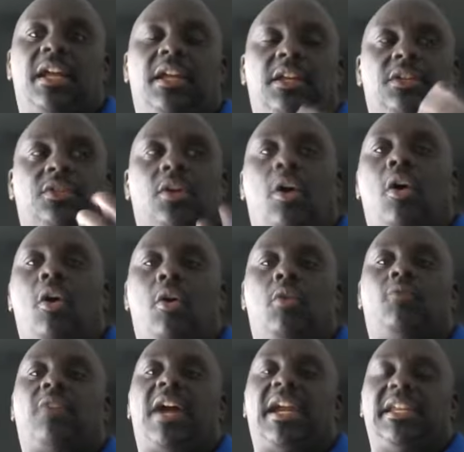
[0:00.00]
It's
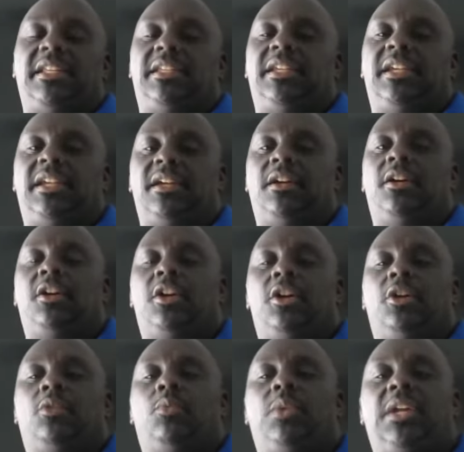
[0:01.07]
all right there.
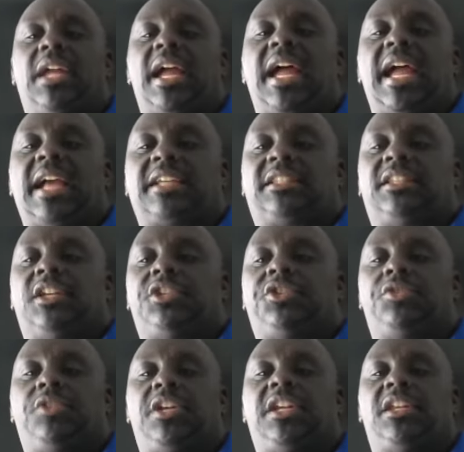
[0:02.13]
We ask that
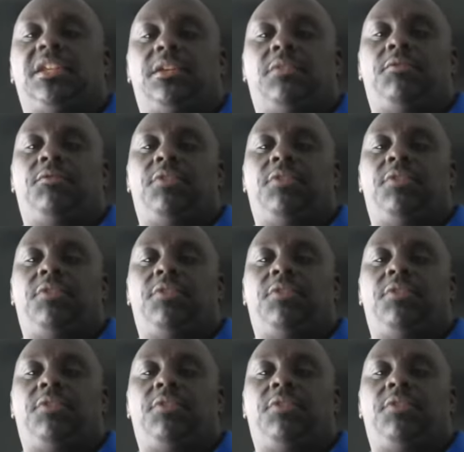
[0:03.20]
you hit the